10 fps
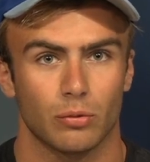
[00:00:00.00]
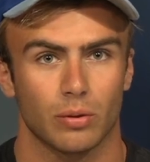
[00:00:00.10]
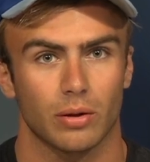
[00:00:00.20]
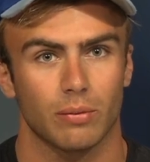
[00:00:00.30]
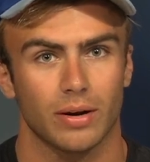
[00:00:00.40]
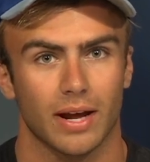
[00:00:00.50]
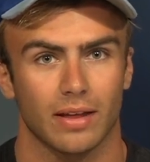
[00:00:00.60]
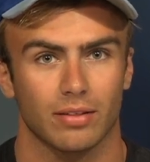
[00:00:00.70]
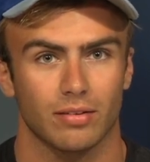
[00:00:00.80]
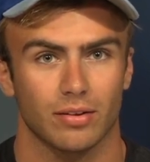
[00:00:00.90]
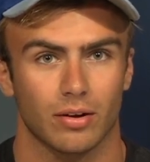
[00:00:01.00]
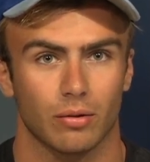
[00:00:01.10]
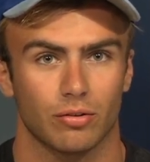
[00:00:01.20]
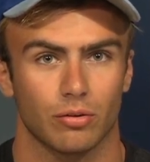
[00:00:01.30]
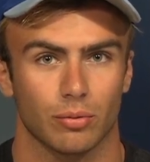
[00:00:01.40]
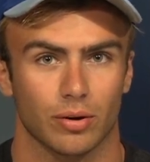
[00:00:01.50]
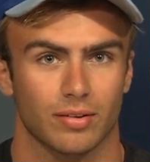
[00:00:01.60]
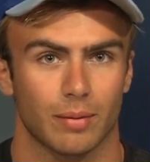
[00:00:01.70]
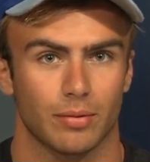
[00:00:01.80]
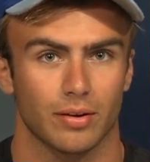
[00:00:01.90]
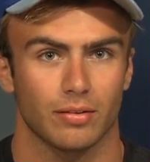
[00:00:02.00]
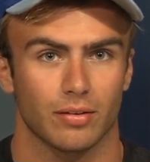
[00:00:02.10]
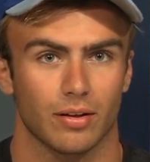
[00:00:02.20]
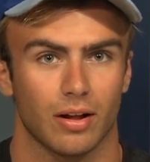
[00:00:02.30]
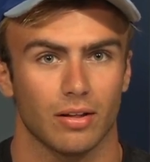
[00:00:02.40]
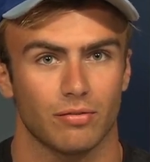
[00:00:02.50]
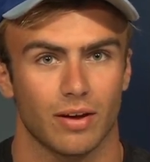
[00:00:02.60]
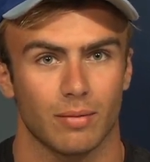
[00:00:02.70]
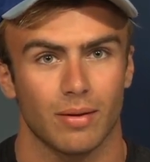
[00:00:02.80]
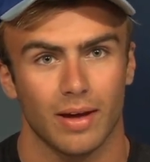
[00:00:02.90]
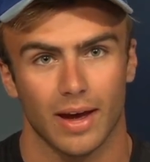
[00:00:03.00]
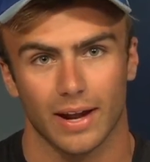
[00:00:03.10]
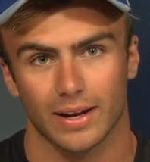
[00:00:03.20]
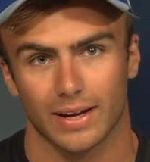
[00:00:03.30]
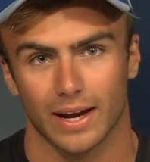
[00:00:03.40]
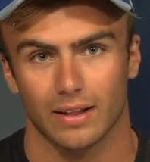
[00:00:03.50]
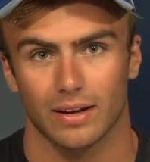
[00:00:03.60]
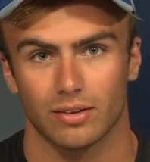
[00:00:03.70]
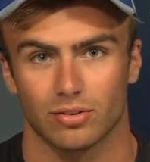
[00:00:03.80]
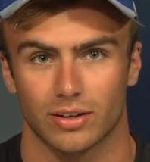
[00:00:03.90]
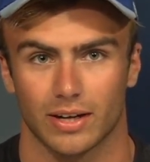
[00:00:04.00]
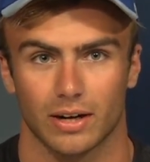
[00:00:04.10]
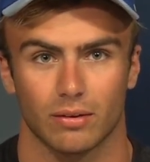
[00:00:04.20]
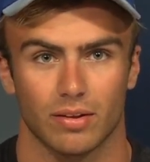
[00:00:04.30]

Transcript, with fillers: 21 athletes and coaches were accepted into the Hall of Fame at a gala in Chicago